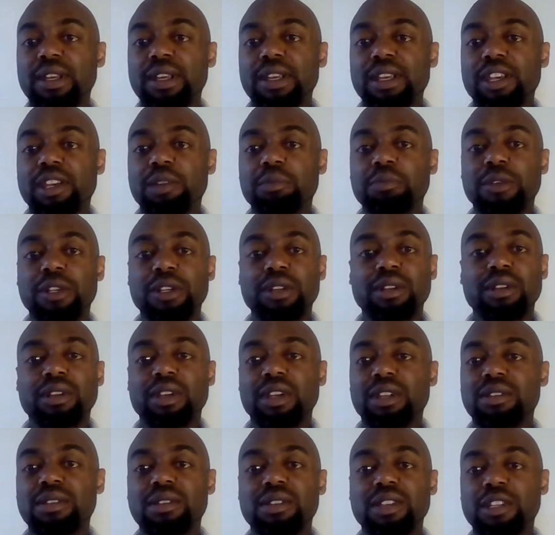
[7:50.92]

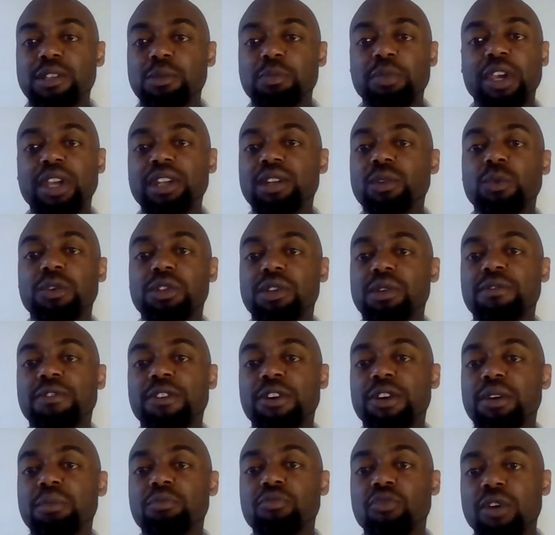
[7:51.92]
it's painted with a
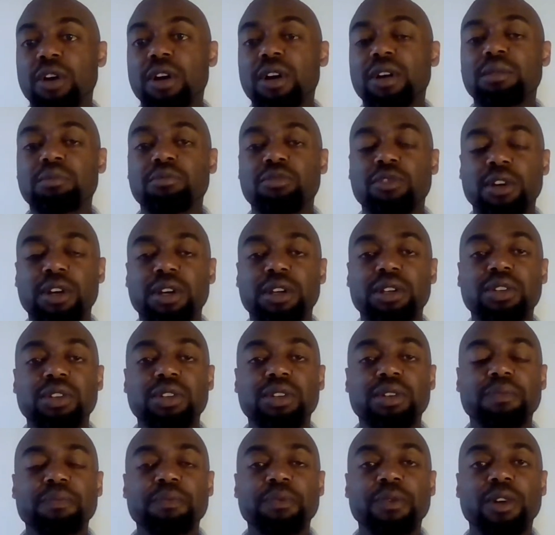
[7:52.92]
very broad brush,
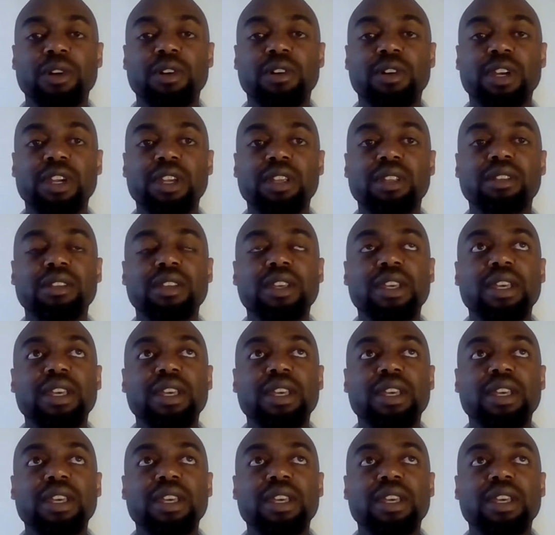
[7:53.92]
all right?